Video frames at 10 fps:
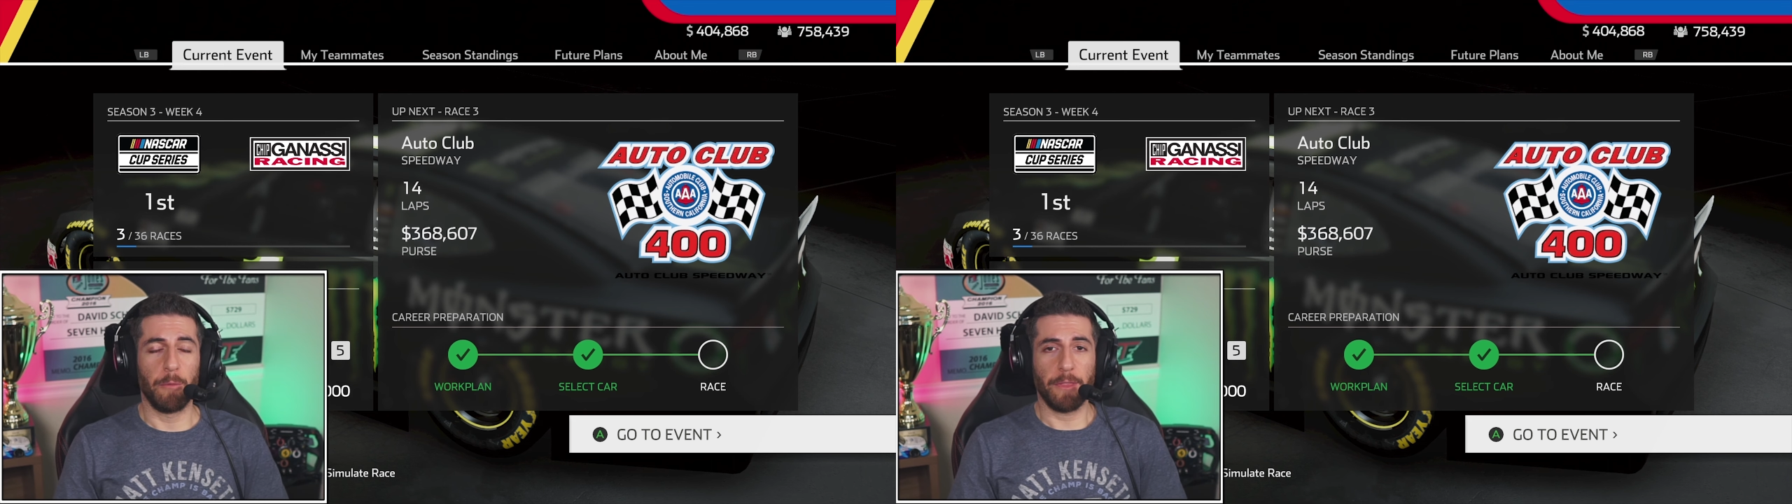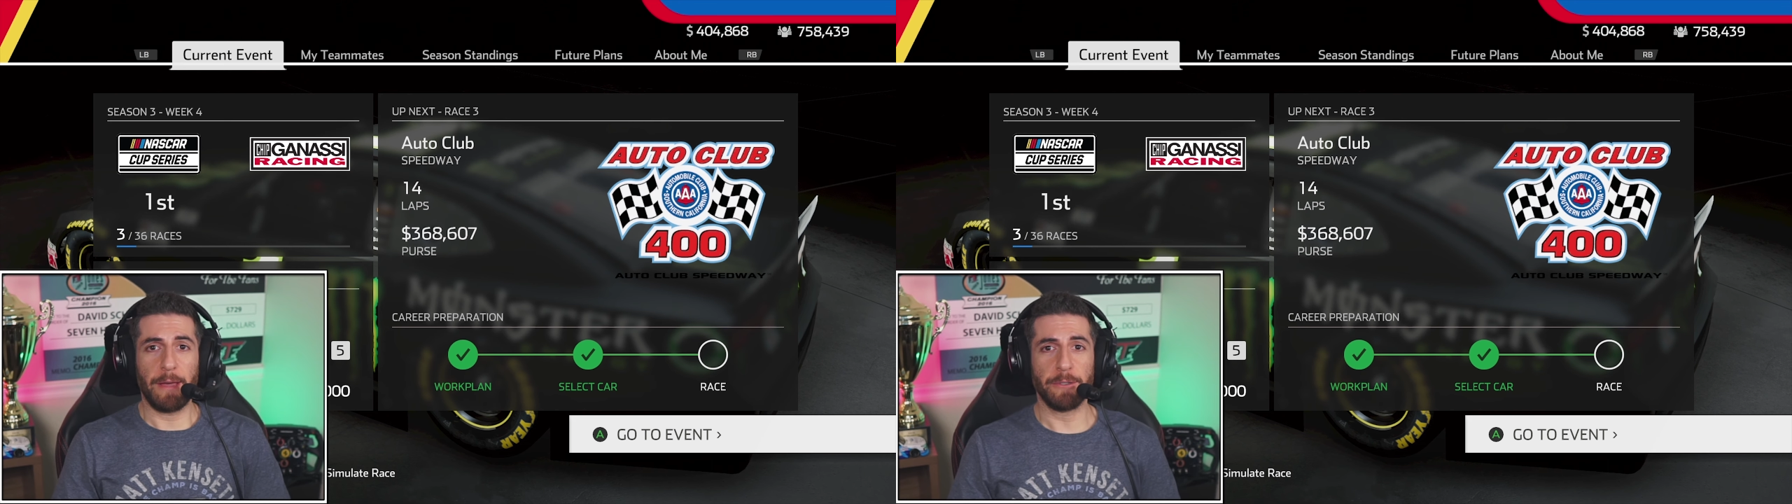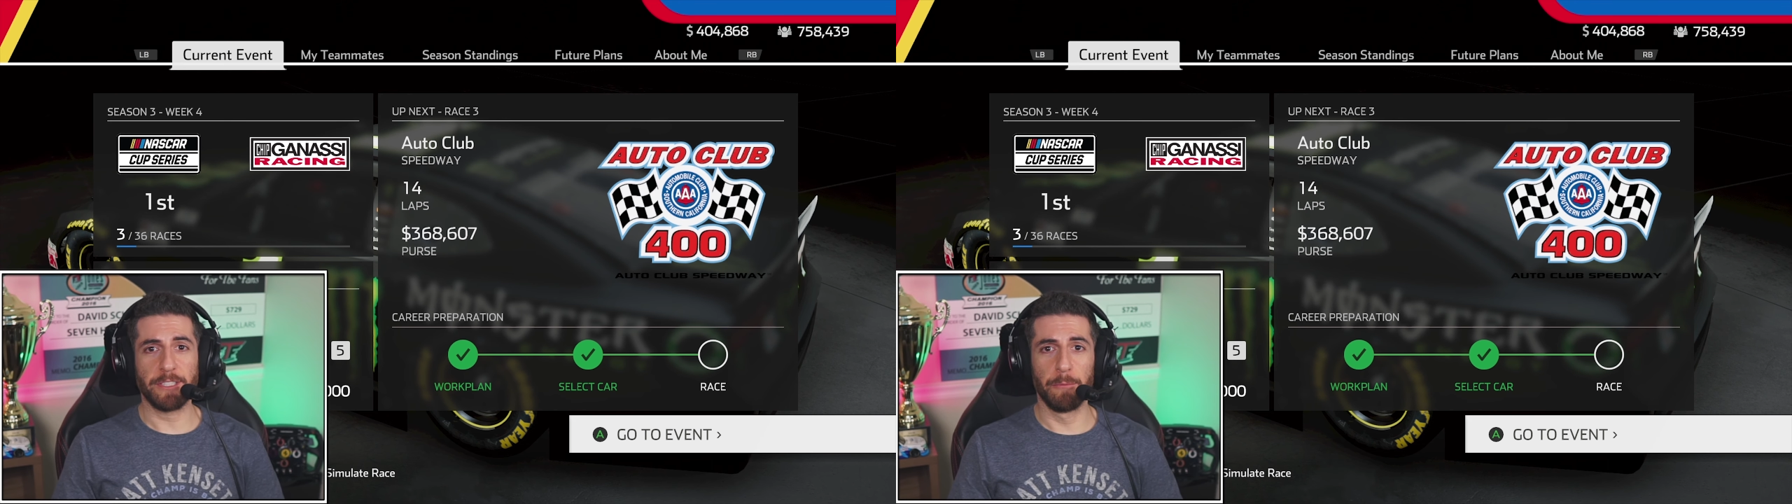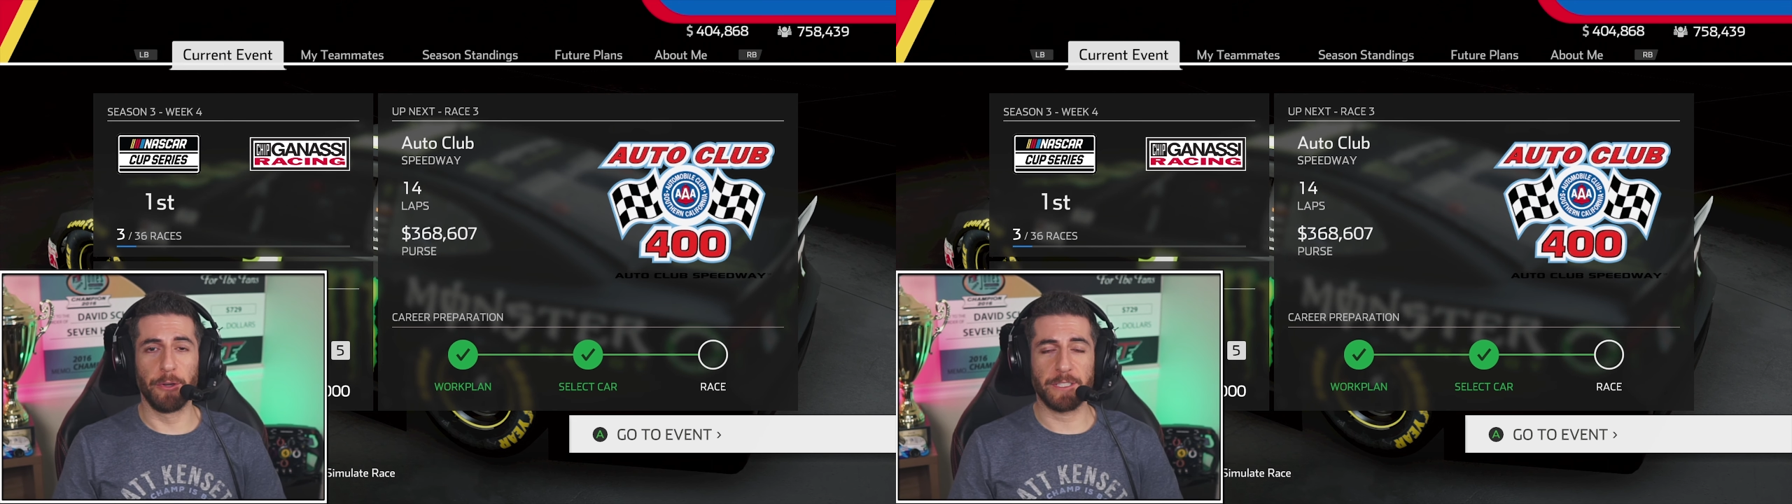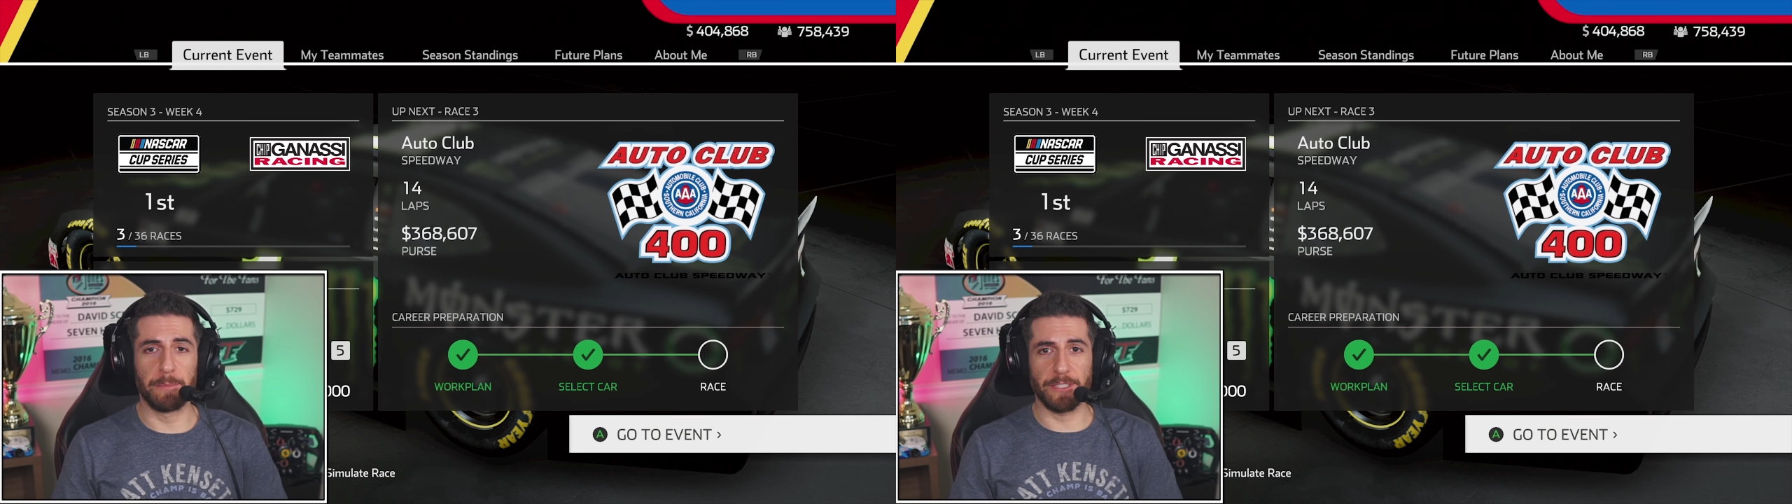Well, that was the
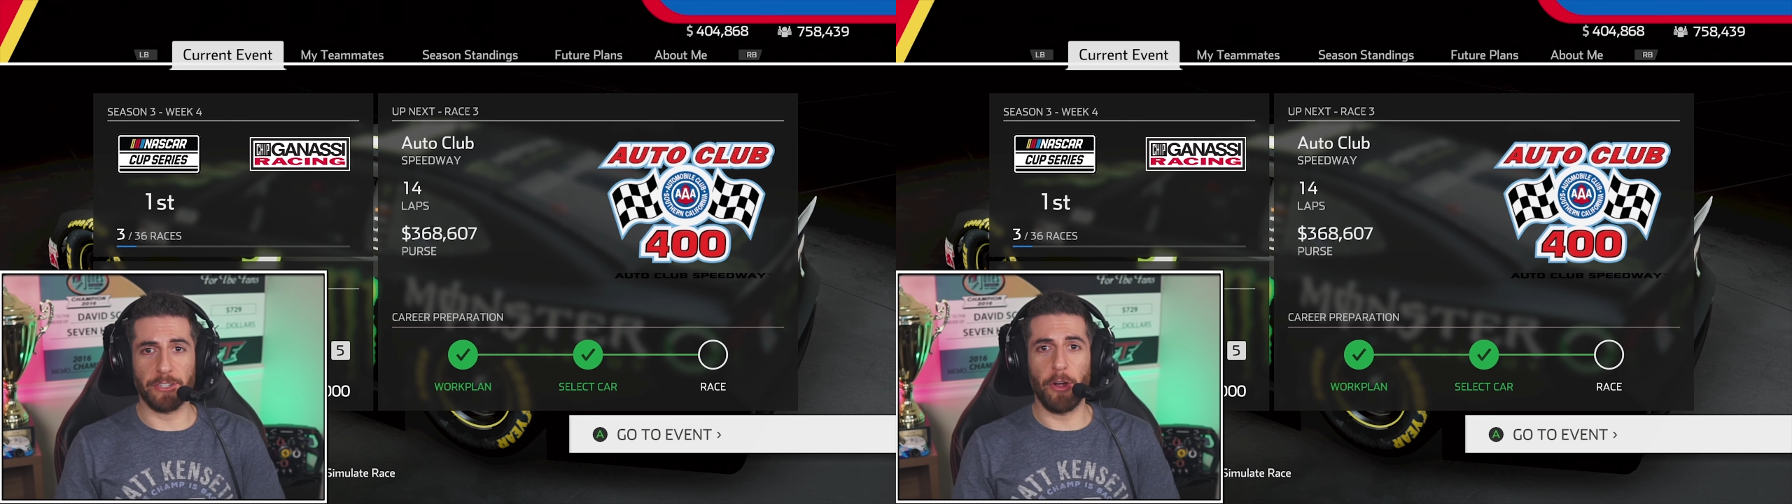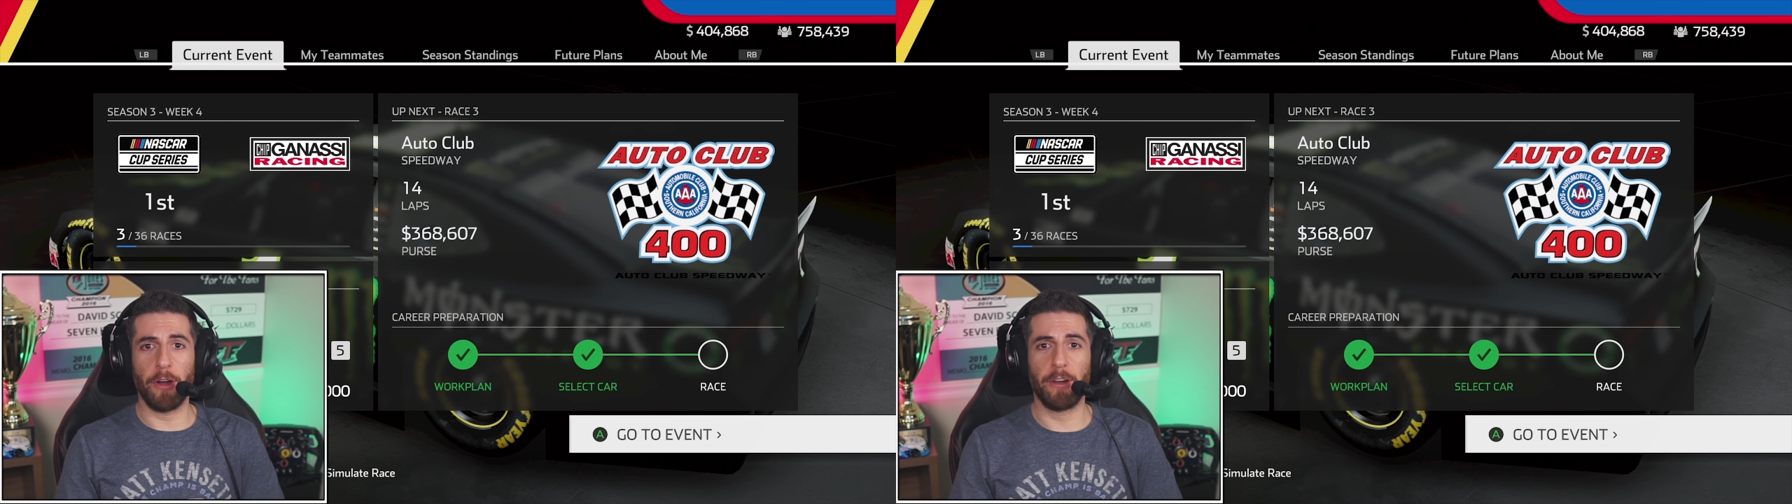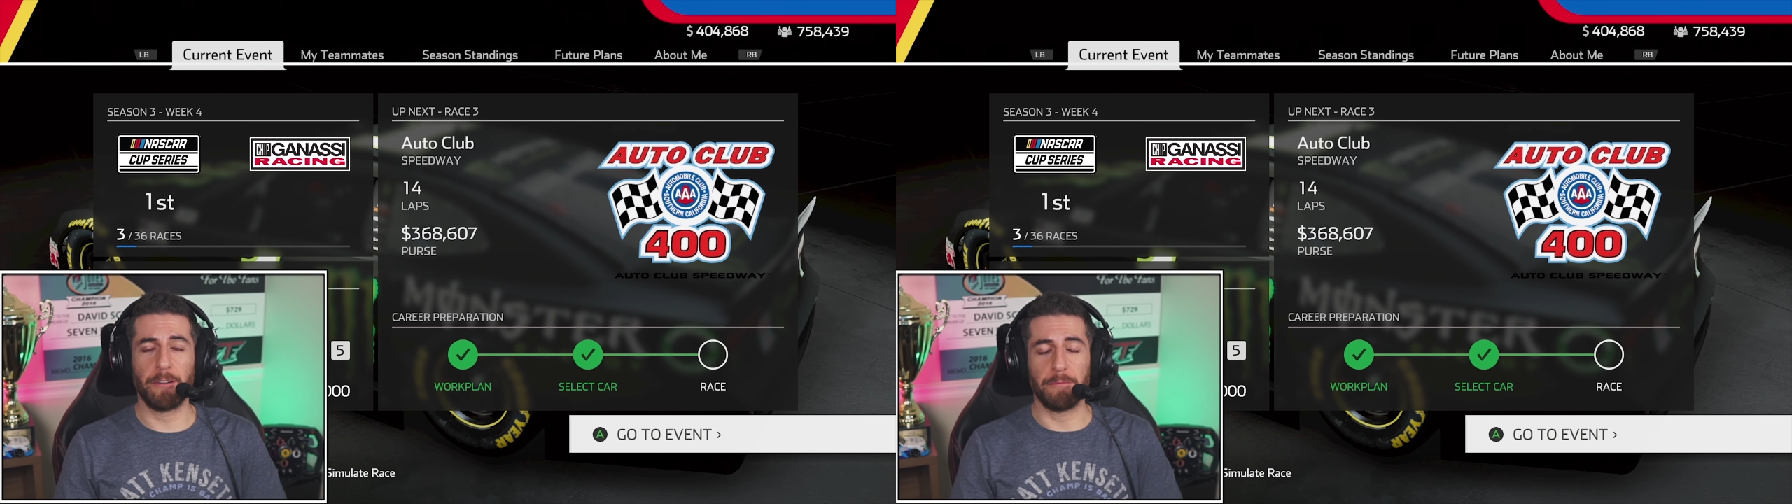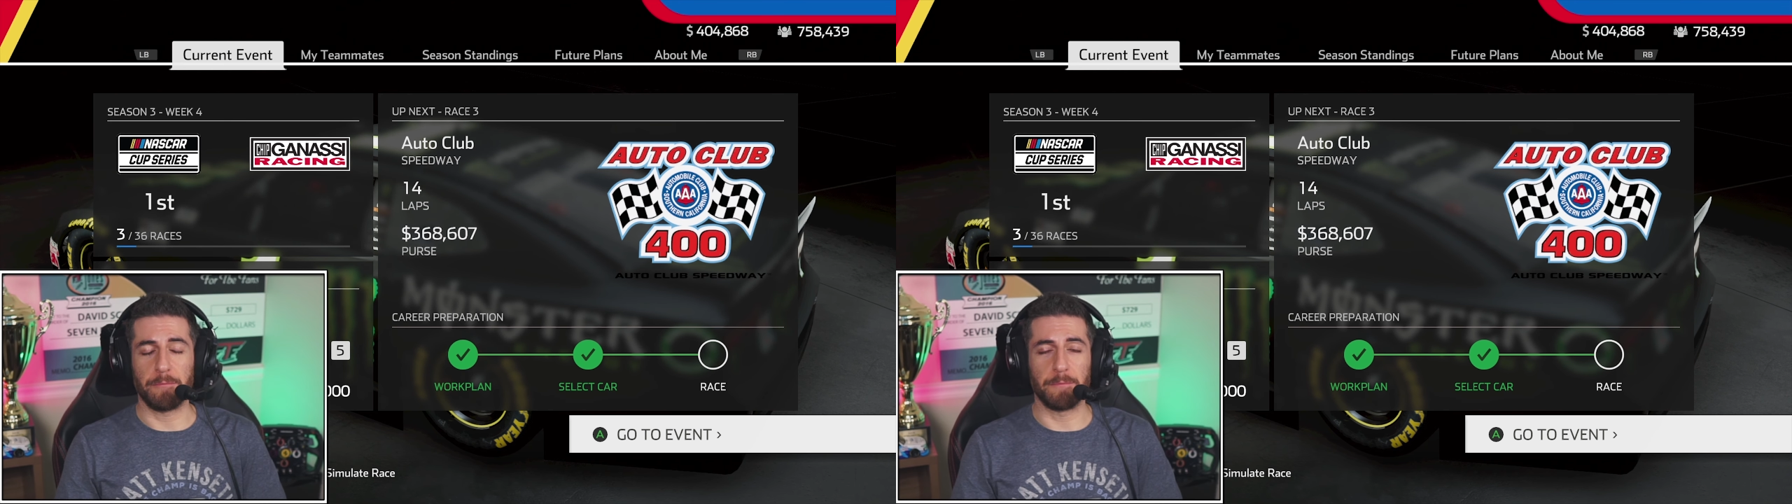most bizarre